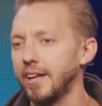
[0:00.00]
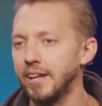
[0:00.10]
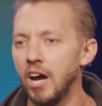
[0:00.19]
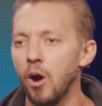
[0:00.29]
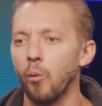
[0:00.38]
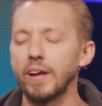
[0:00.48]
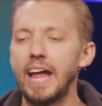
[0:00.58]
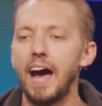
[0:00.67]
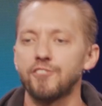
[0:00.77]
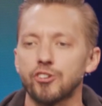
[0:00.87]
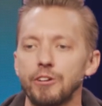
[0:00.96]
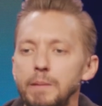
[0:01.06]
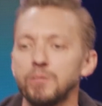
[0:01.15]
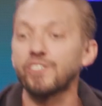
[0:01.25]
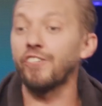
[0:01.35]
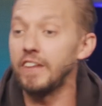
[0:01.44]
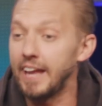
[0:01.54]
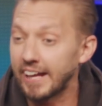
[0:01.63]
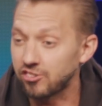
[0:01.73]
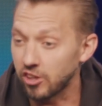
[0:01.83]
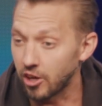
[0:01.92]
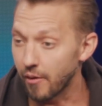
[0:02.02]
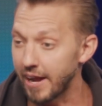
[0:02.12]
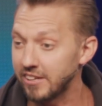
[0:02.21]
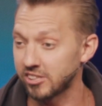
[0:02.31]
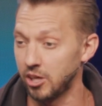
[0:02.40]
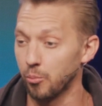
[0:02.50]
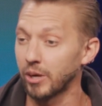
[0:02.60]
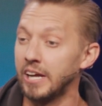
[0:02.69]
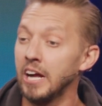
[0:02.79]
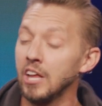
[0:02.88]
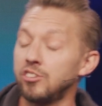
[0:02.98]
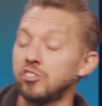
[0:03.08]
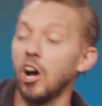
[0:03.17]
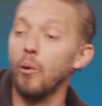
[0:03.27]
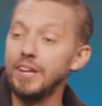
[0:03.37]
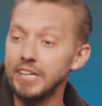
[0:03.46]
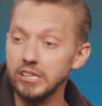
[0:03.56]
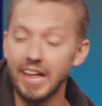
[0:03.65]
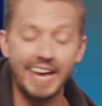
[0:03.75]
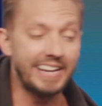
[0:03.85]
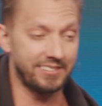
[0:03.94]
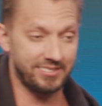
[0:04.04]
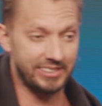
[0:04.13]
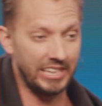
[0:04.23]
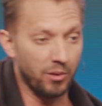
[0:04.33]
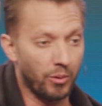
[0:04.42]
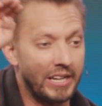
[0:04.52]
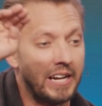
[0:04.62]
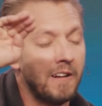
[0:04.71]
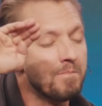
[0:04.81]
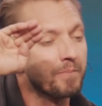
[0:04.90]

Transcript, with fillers: And we're going to have dreams for the next generation. And we're going to sow into legacy. And we're going to